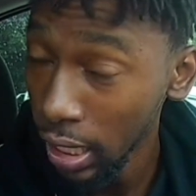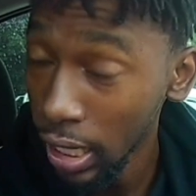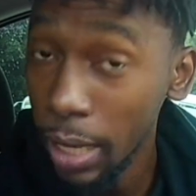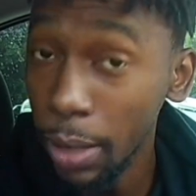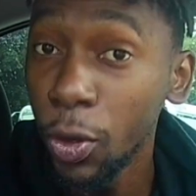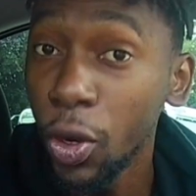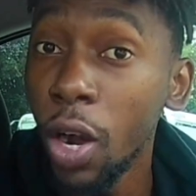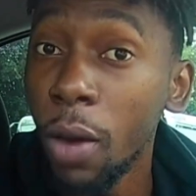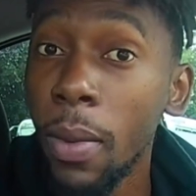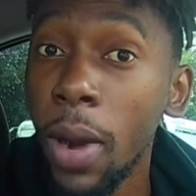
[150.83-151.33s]

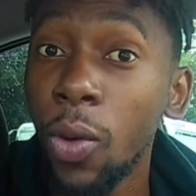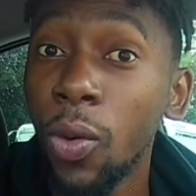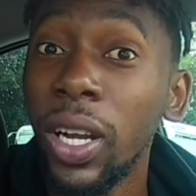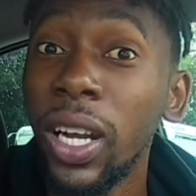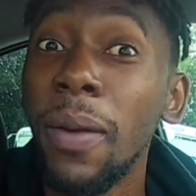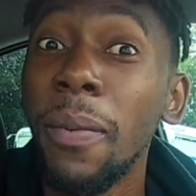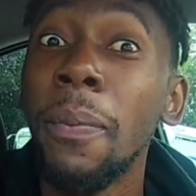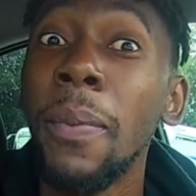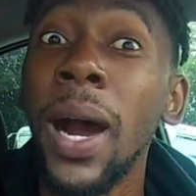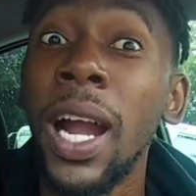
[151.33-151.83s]
He come back
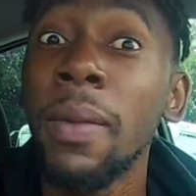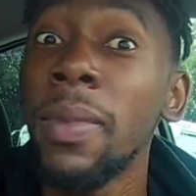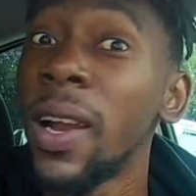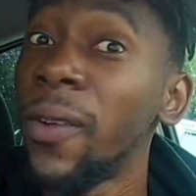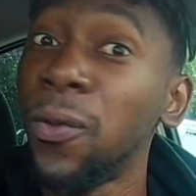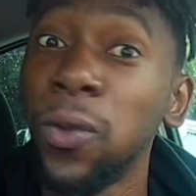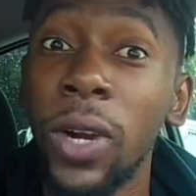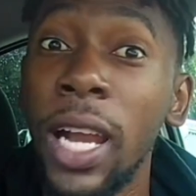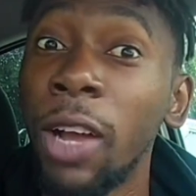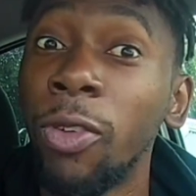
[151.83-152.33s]
with a bad
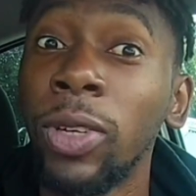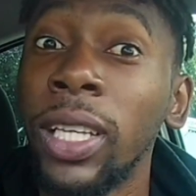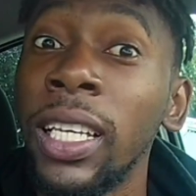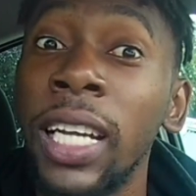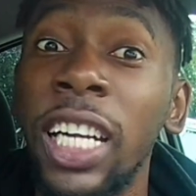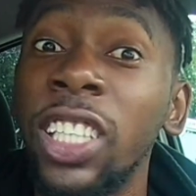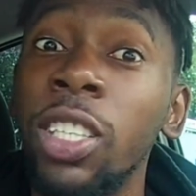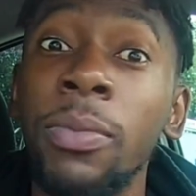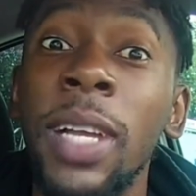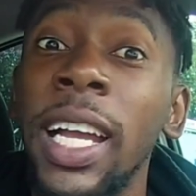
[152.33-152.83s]
man flow like we
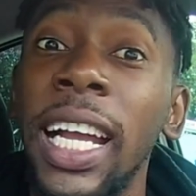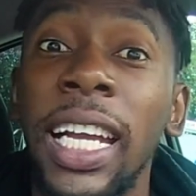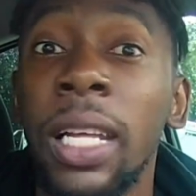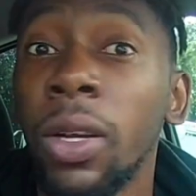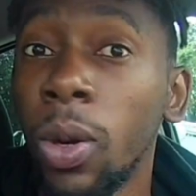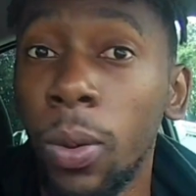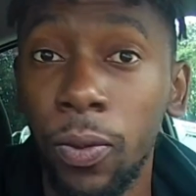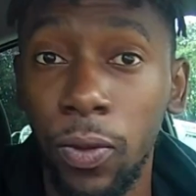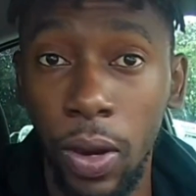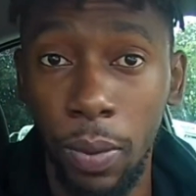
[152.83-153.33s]
think a Jamaican he
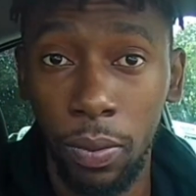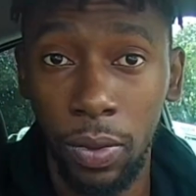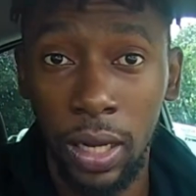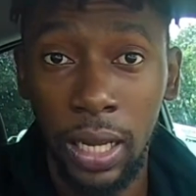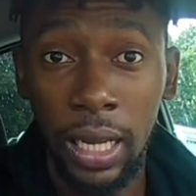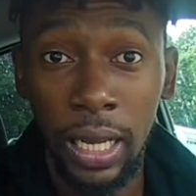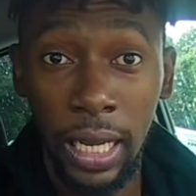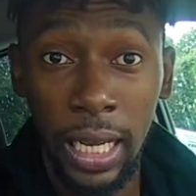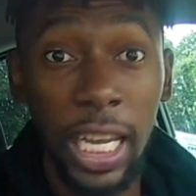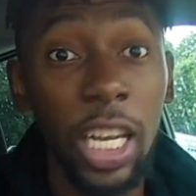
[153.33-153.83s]
come from.
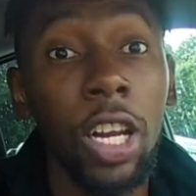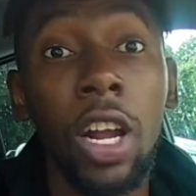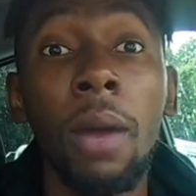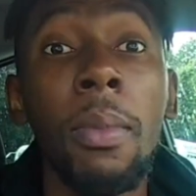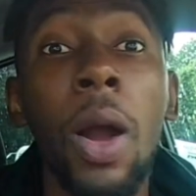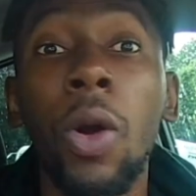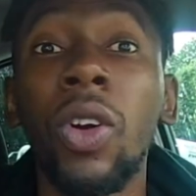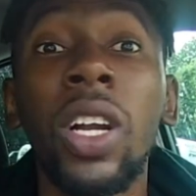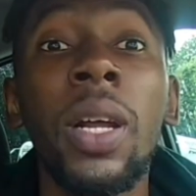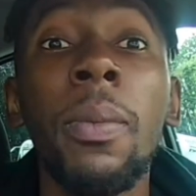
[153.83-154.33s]
He
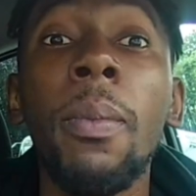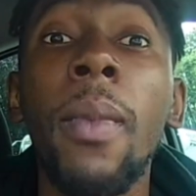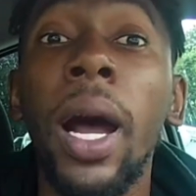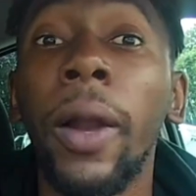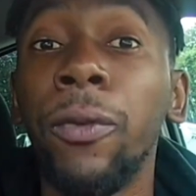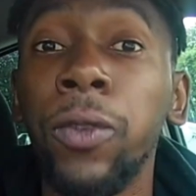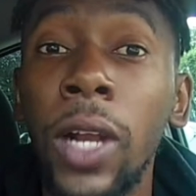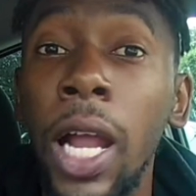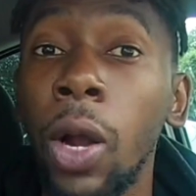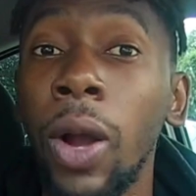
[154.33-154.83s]
come back with a
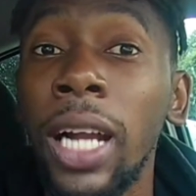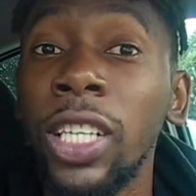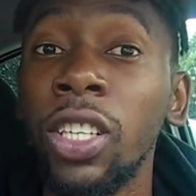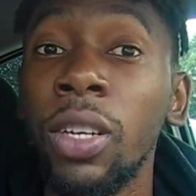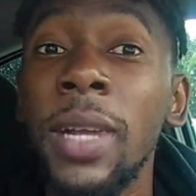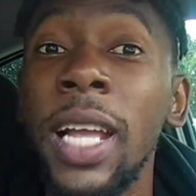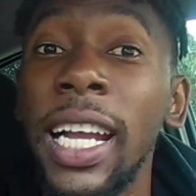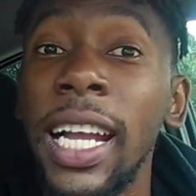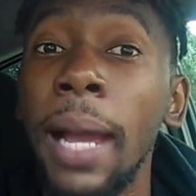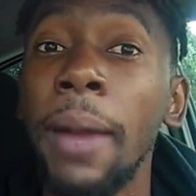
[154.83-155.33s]
bad flow like a
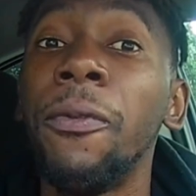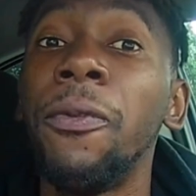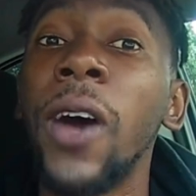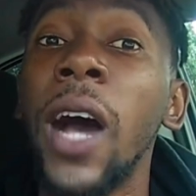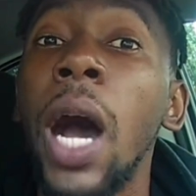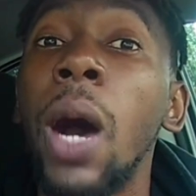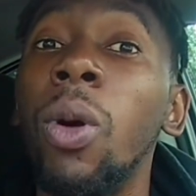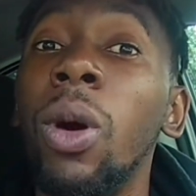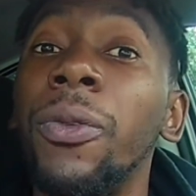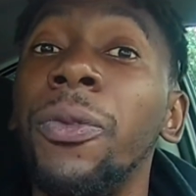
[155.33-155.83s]
Jamaican
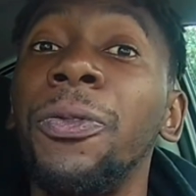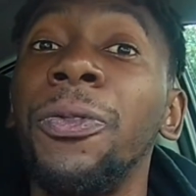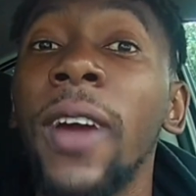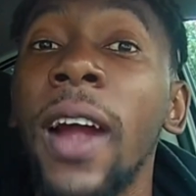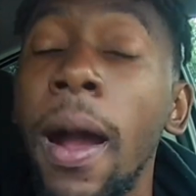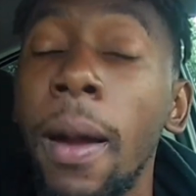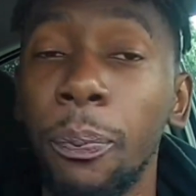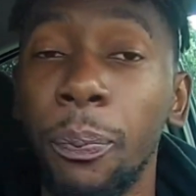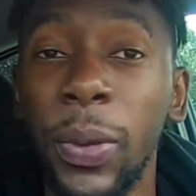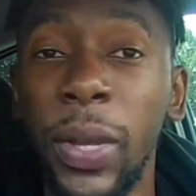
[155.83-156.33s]
forward
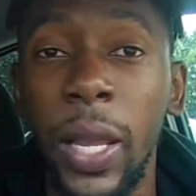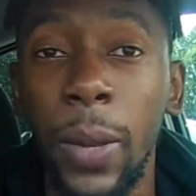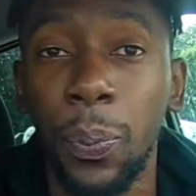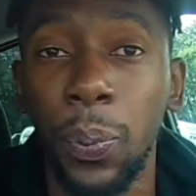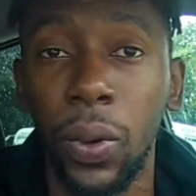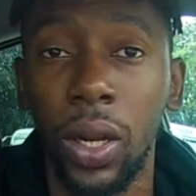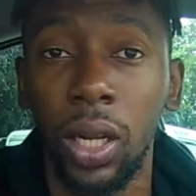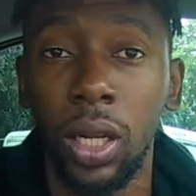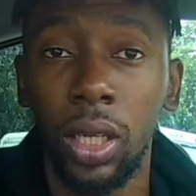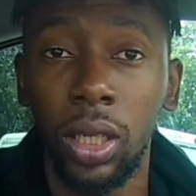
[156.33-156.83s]
from
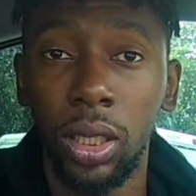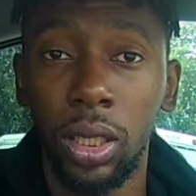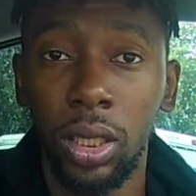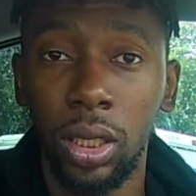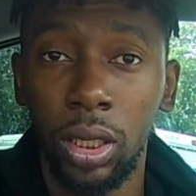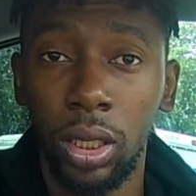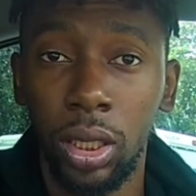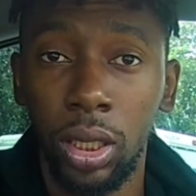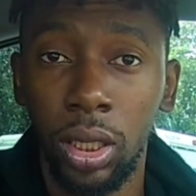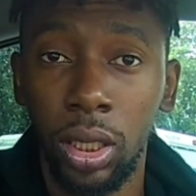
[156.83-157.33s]
people.
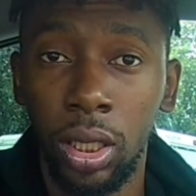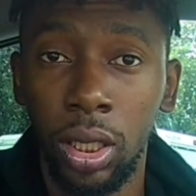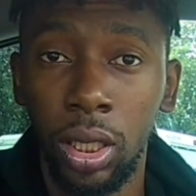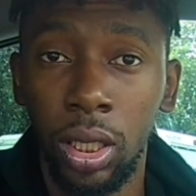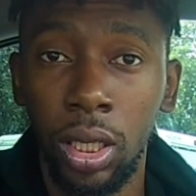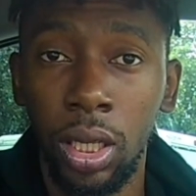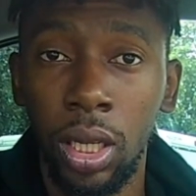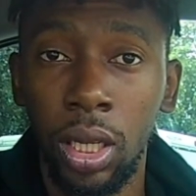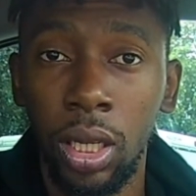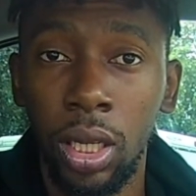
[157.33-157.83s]

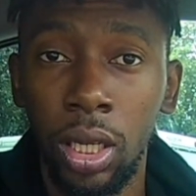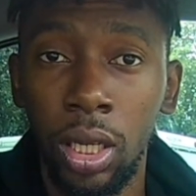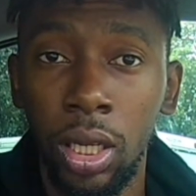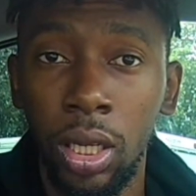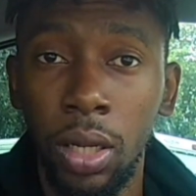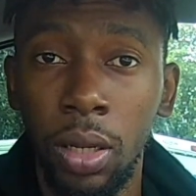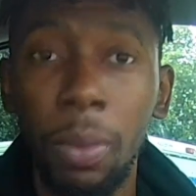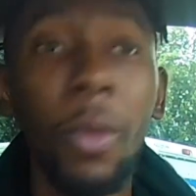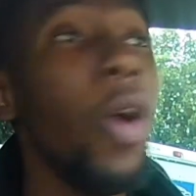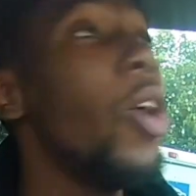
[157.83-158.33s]

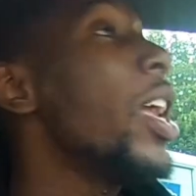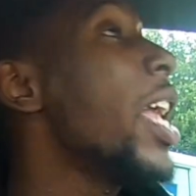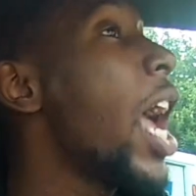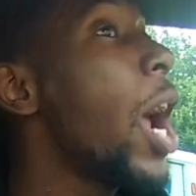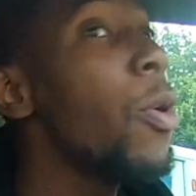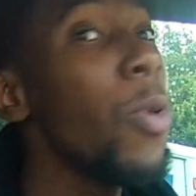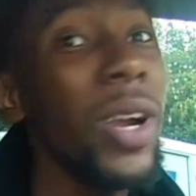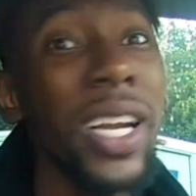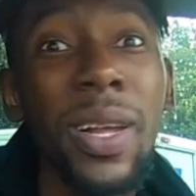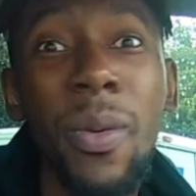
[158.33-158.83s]
Boy,
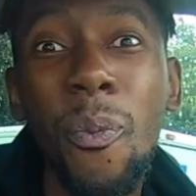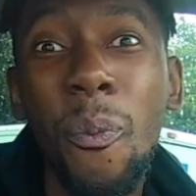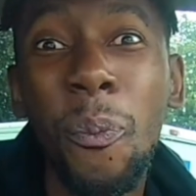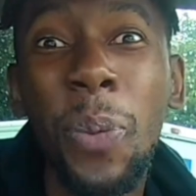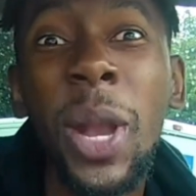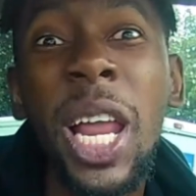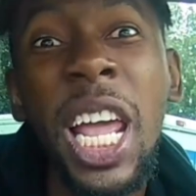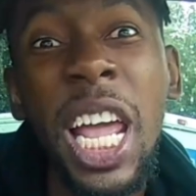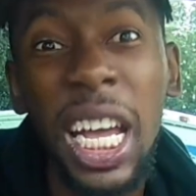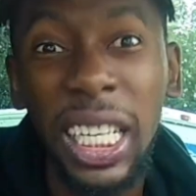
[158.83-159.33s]
you're running
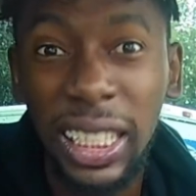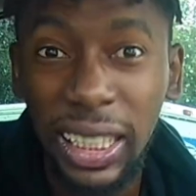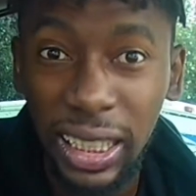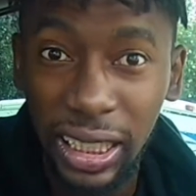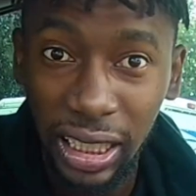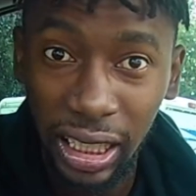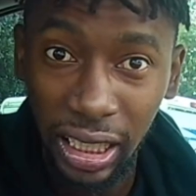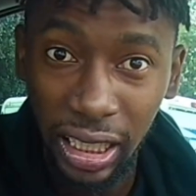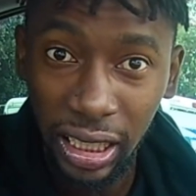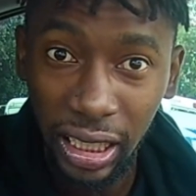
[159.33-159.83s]

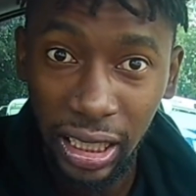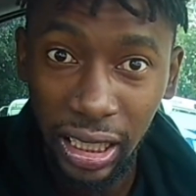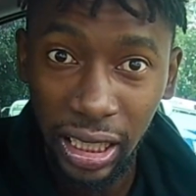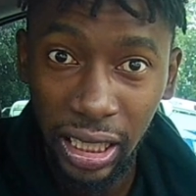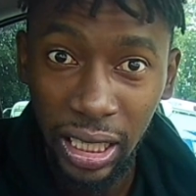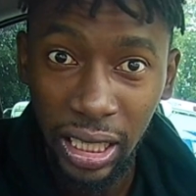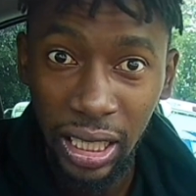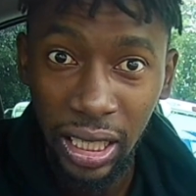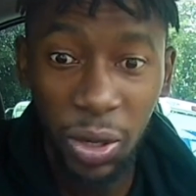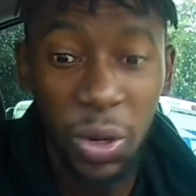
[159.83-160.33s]
place.
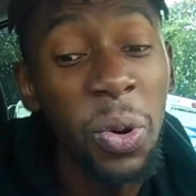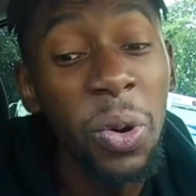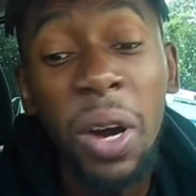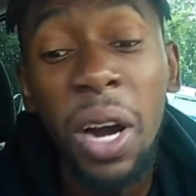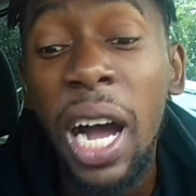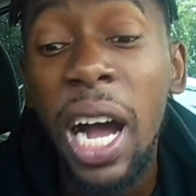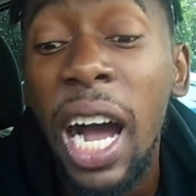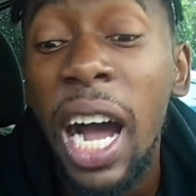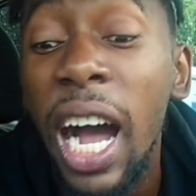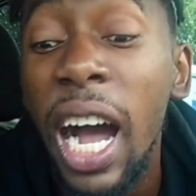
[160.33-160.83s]
Go
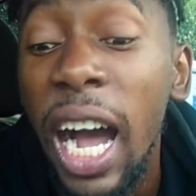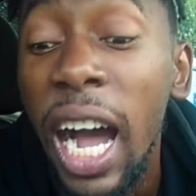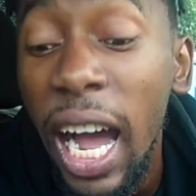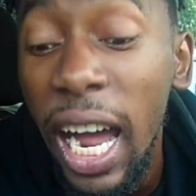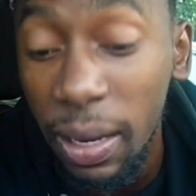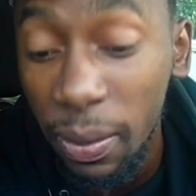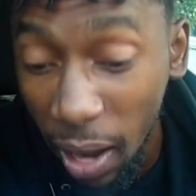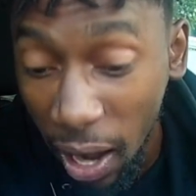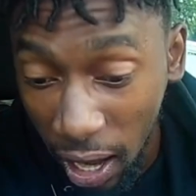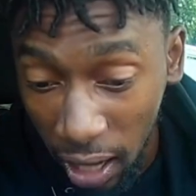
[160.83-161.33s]

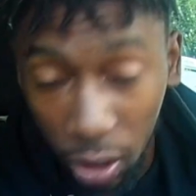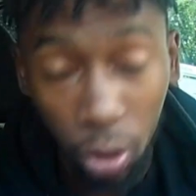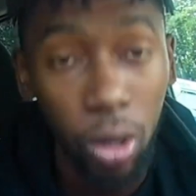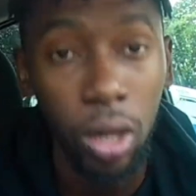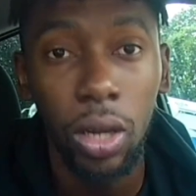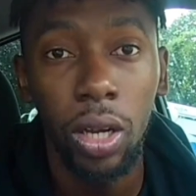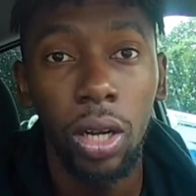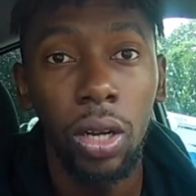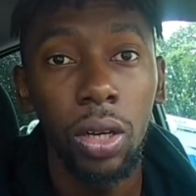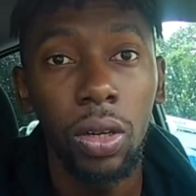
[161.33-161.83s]
on, man.
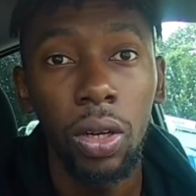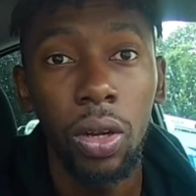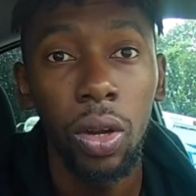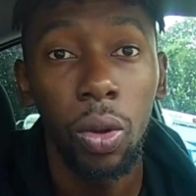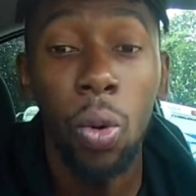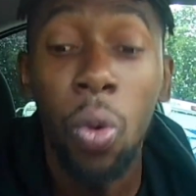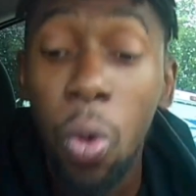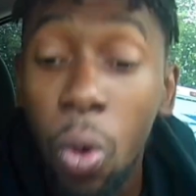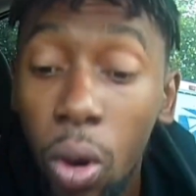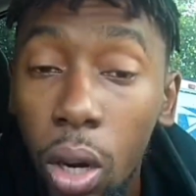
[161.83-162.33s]

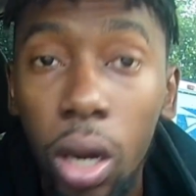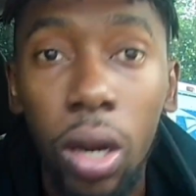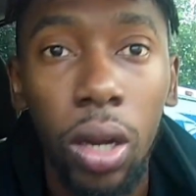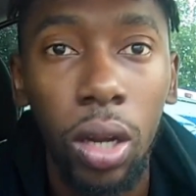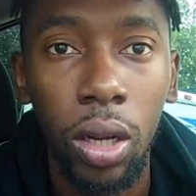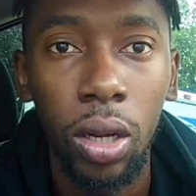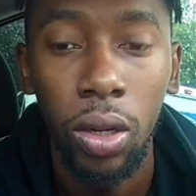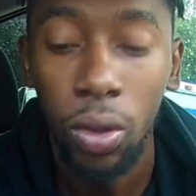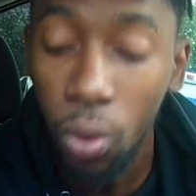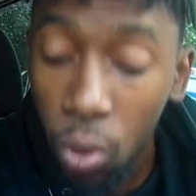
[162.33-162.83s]
Go
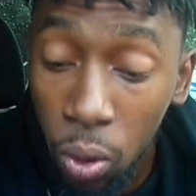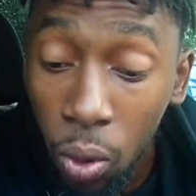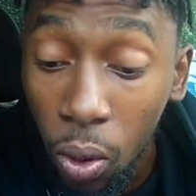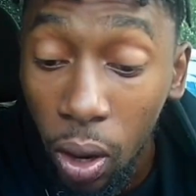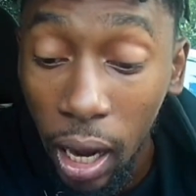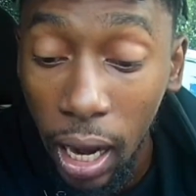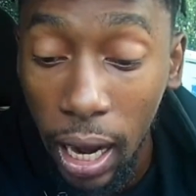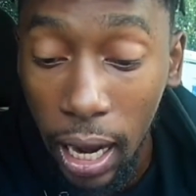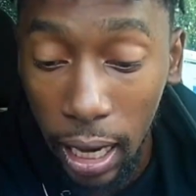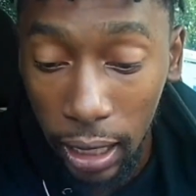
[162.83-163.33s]

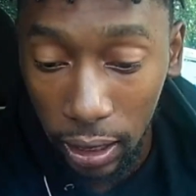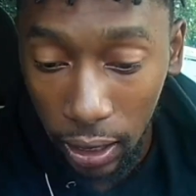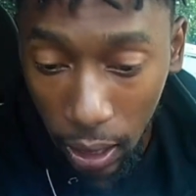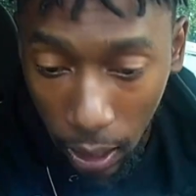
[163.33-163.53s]
on.